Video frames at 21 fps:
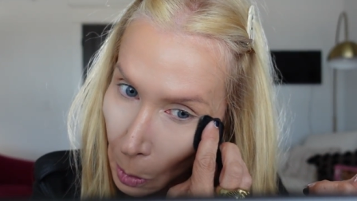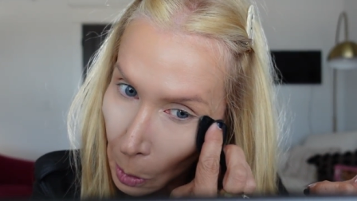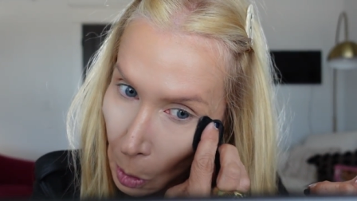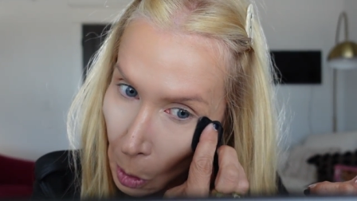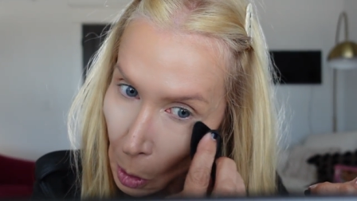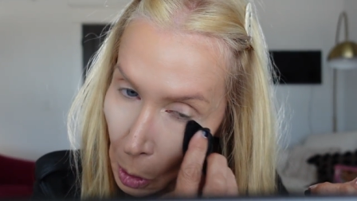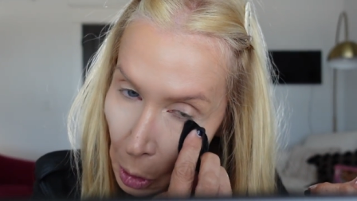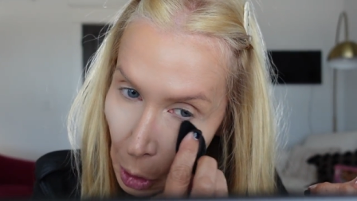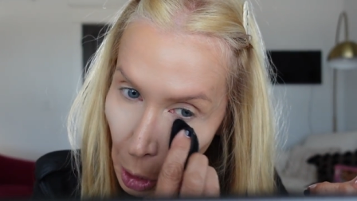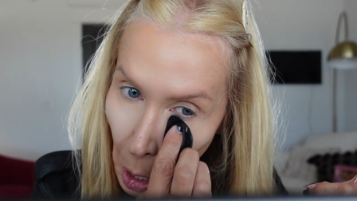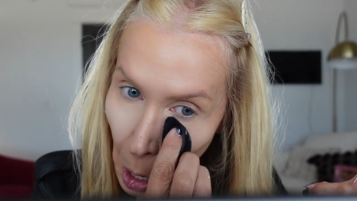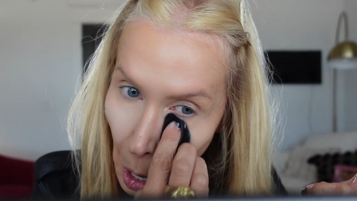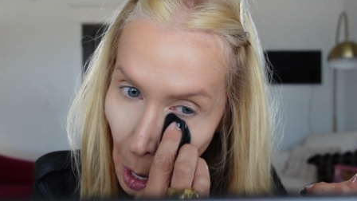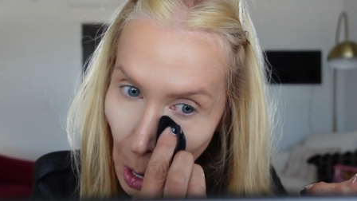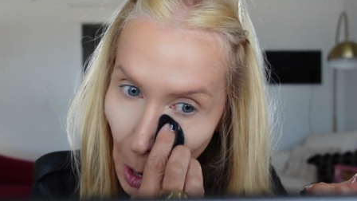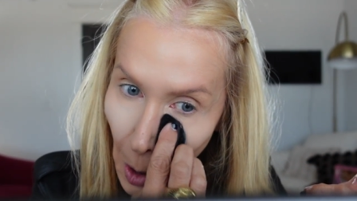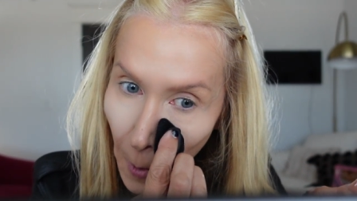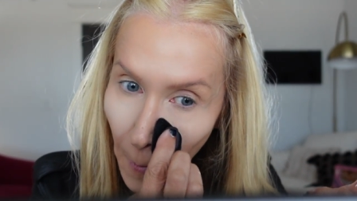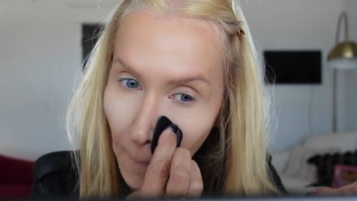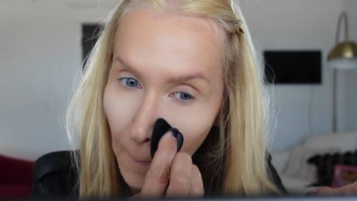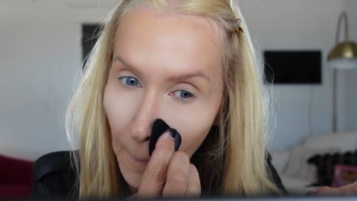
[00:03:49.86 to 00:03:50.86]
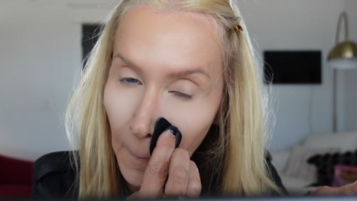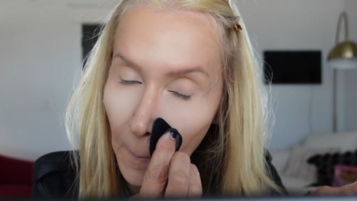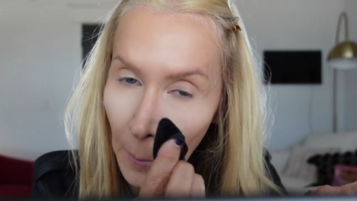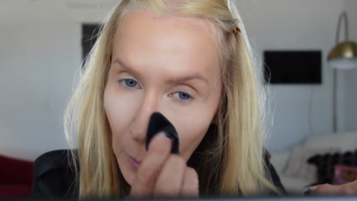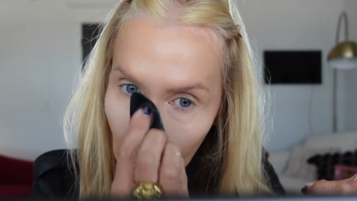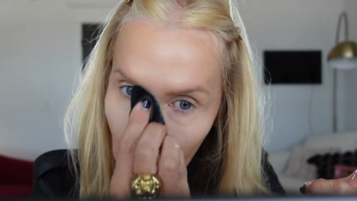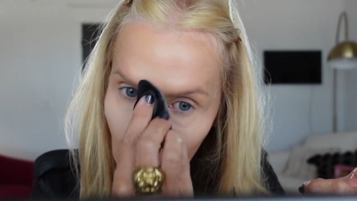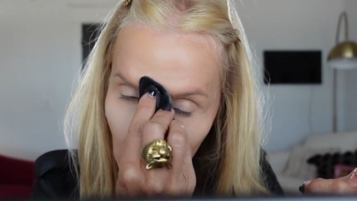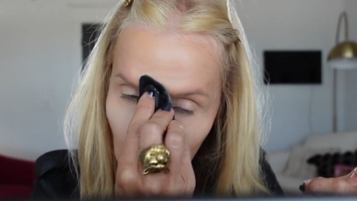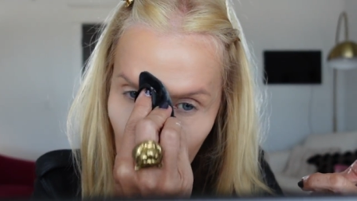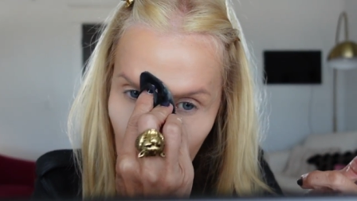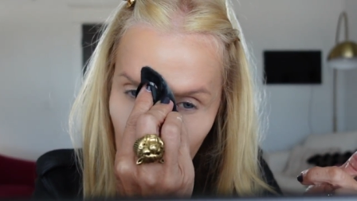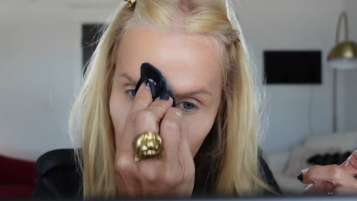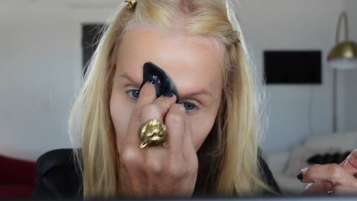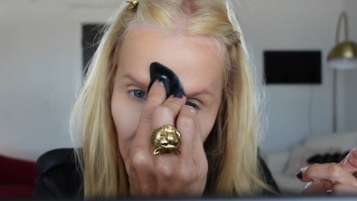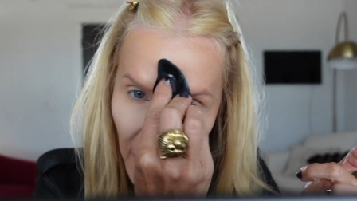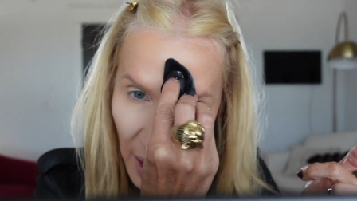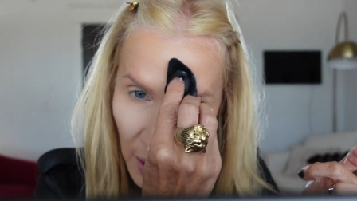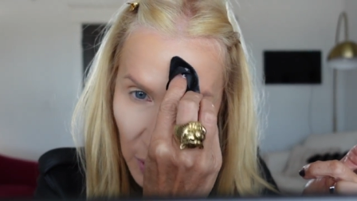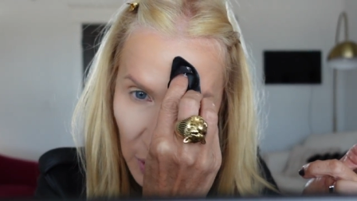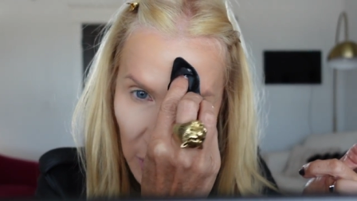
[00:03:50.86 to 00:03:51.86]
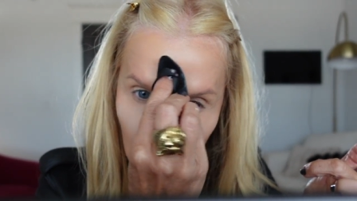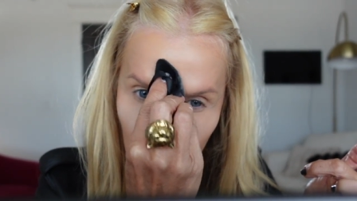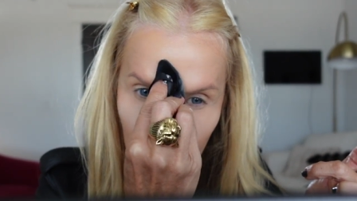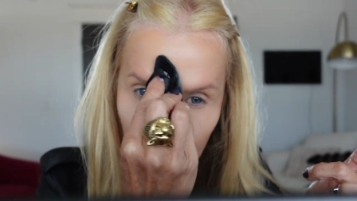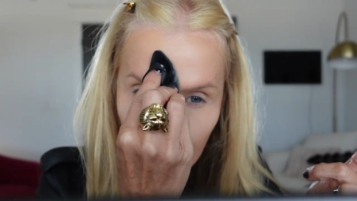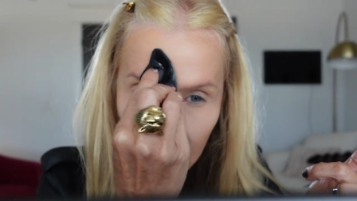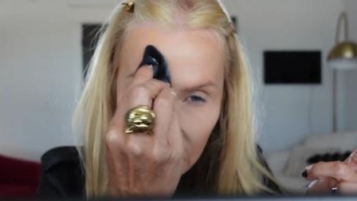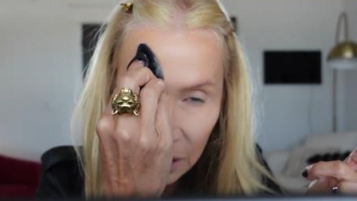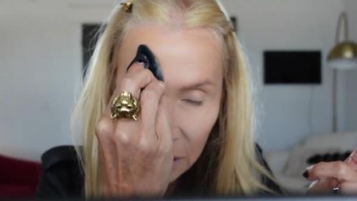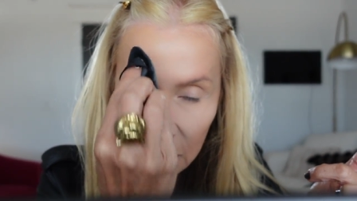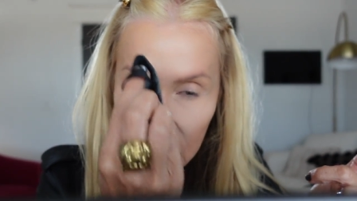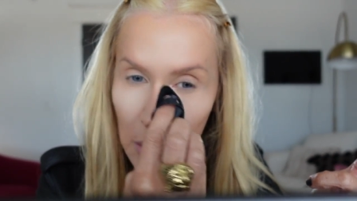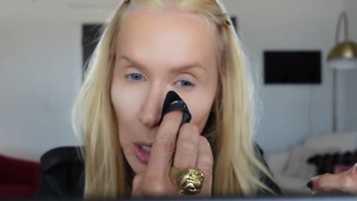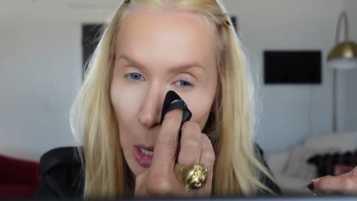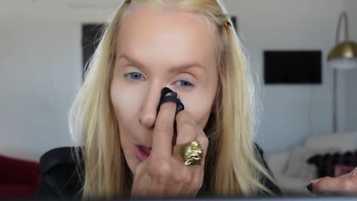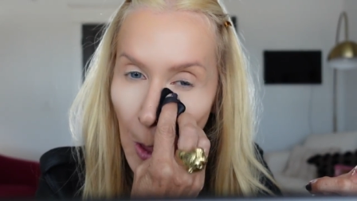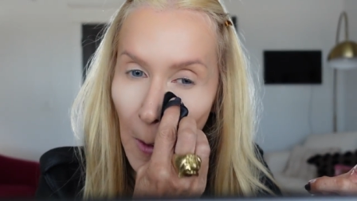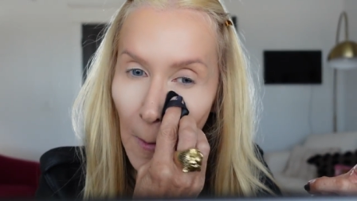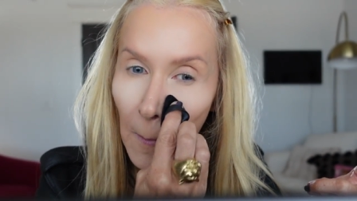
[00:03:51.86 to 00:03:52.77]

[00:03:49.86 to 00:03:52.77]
Told you, this powder is